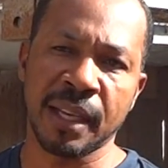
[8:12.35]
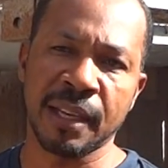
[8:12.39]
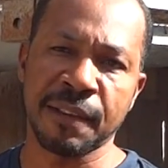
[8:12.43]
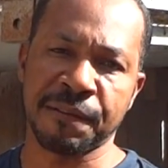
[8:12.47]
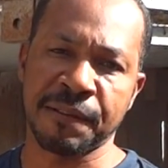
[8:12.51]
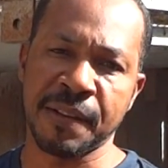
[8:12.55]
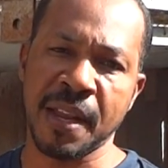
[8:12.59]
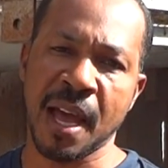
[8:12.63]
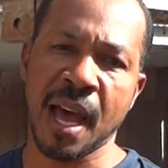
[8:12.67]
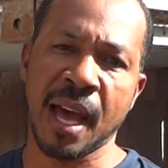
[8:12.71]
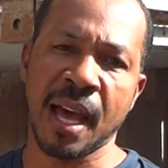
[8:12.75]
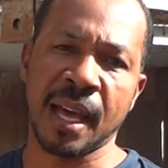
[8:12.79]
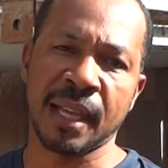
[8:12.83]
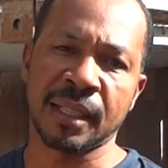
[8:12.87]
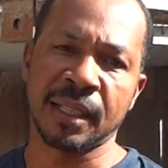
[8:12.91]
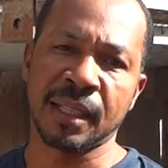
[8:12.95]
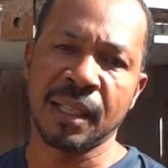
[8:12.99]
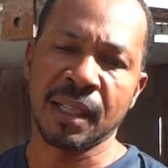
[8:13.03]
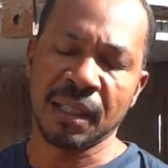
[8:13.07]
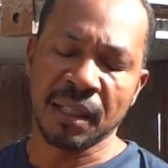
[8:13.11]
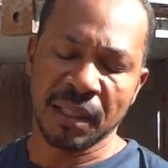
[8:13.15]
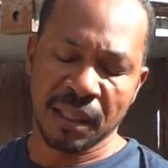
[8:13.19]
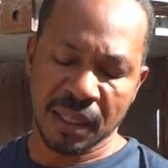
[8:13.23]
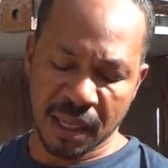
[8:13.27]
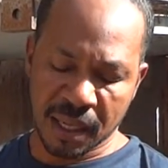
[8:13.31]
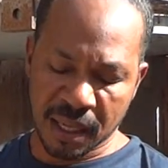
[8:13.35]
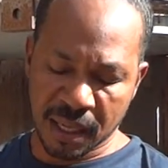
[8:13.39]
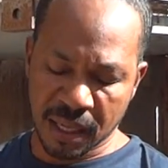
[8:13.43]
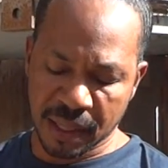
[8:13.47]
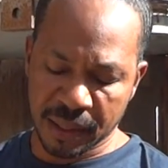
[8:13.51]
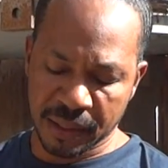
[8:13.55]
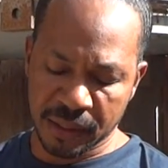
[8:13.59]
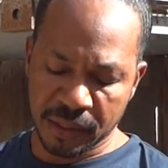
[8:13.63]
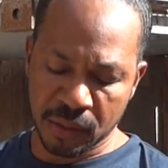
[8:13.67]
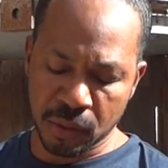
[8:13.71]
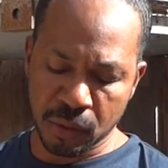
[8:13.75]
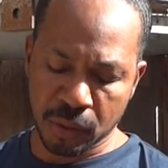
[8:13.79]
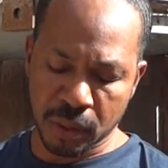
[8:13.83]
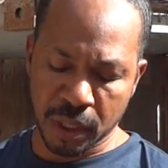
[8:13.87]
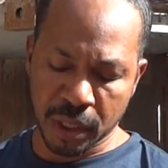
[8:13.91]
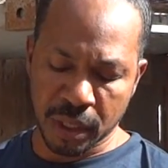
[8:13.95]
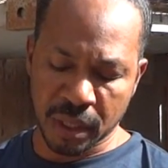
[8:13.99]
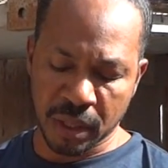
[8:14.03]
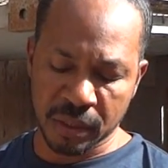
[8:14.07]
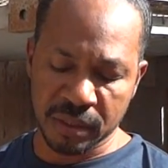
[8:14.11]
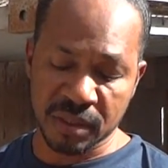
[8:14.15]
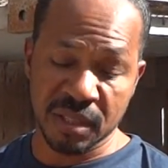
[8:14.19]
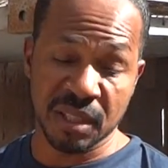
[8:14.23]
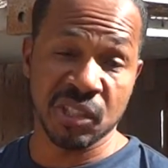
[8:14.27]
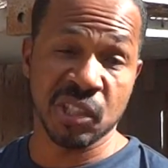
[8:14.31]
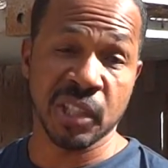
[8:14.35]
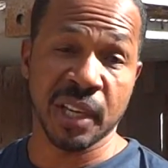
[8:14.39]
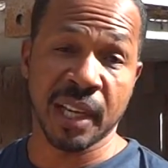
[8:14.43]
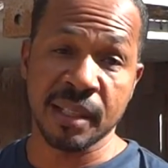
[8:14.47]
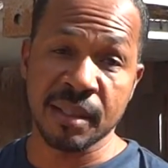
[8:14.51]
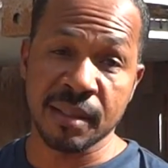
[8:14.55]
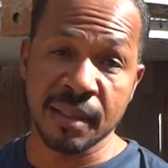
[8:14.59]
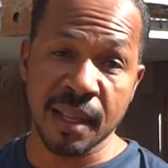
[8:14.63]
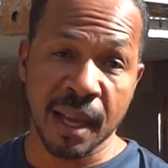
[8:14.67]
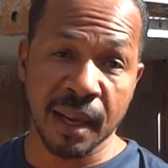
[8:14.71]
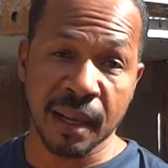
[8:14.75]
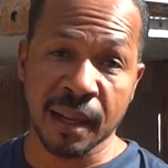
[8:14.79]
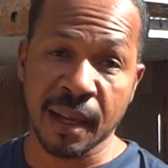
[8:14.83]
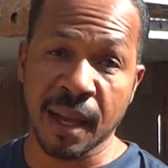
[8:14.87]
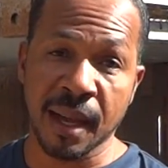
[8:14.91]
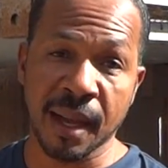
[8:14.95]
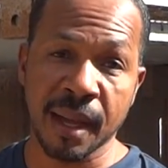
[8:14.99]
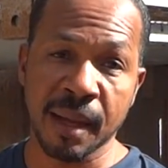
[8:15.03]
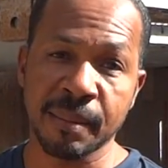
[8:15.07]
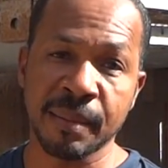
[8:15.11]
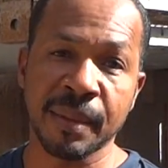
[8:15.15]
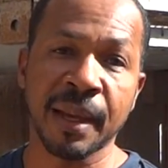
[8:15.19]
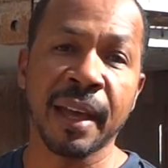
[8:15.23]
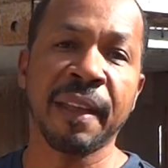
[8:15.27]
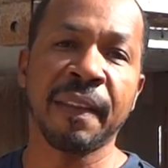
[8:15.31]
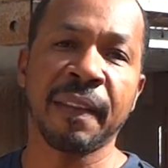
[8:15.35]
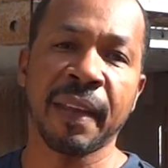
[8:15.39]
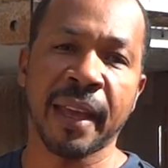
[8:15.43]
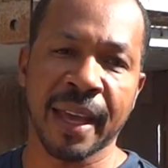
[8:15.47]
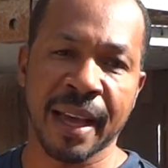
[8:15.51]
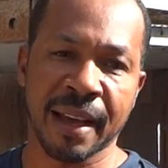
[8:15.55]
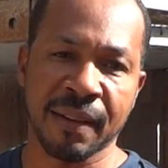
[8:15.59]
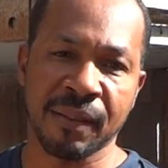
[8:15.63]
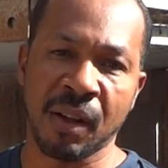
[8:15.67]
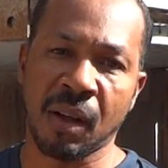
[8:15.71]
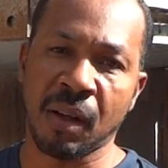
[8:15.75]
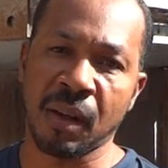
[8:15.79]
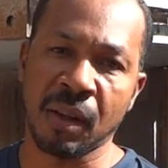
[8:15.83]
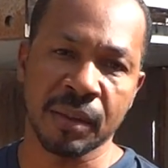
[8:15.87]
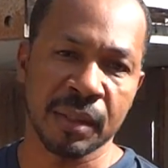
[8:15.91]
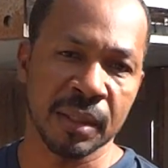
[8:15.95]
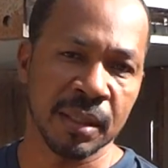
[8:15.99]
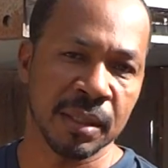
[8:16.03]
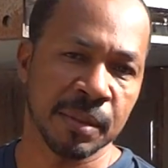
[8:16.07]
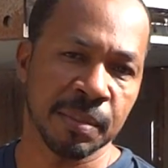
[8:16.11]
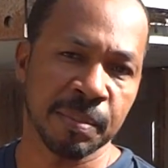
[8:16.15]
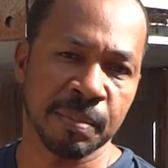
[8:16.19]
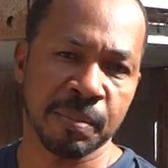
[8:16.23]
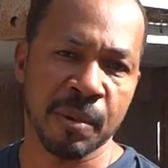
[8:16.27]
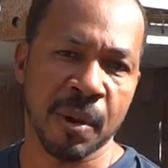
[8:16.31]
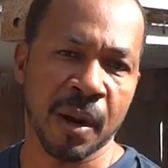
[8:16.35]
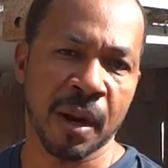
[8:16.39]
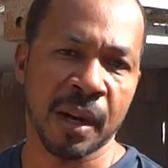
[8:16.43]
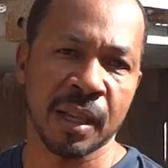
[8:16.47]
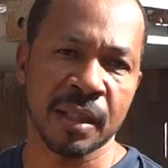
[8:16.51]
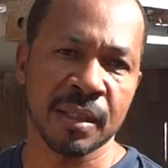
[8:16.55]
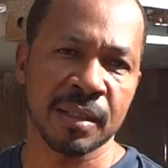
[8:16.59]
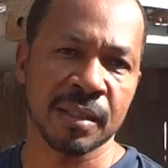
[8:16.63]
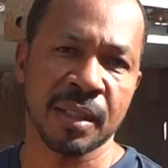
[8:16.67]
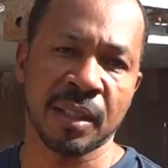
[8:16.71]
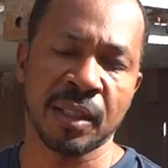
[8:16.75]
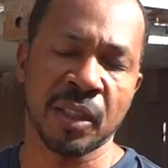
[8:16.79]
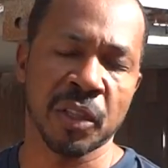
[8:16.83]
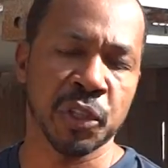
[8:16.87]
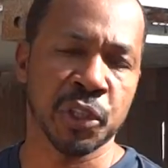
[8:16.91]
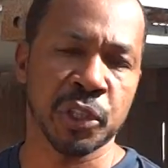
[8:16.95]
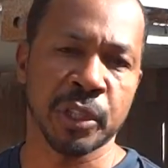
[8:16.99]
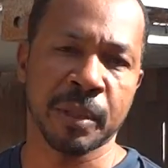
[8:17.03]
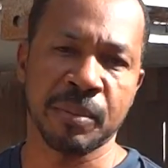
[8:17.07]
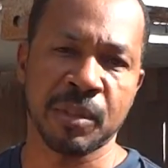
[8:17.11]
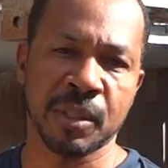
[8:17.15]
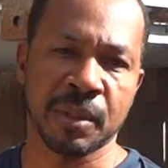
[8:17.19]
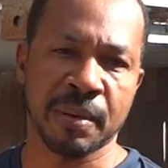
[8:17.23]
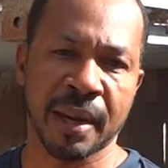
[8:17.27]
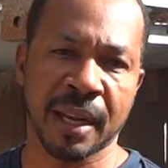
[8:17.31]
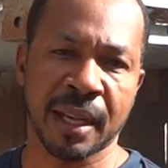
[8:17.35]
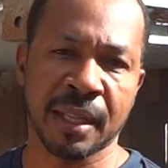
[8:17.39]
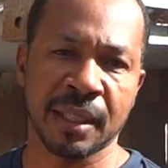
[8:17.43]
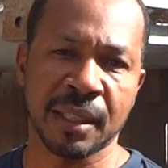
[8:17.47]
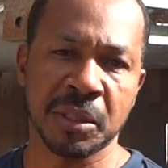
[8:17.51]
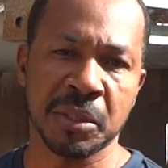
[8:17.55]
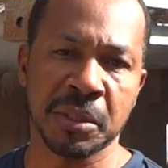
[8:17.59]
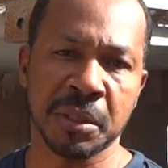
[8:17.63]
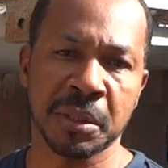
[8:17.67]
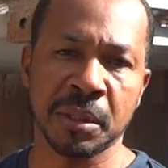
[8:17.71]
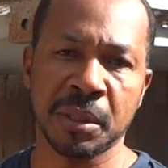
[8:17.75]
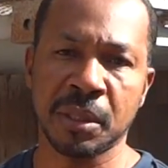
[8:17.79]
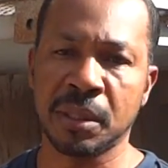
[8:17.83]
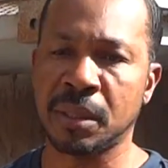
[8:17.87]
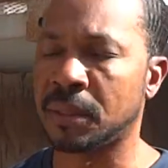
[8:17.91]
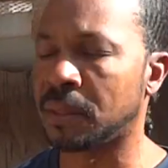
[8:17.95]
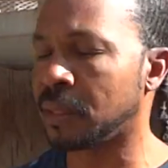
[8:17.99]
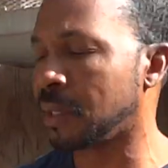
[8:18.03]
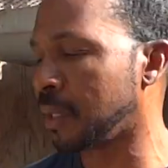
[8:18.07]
If not, you can go to jeds.com and they have all these products that are shipped directly to you.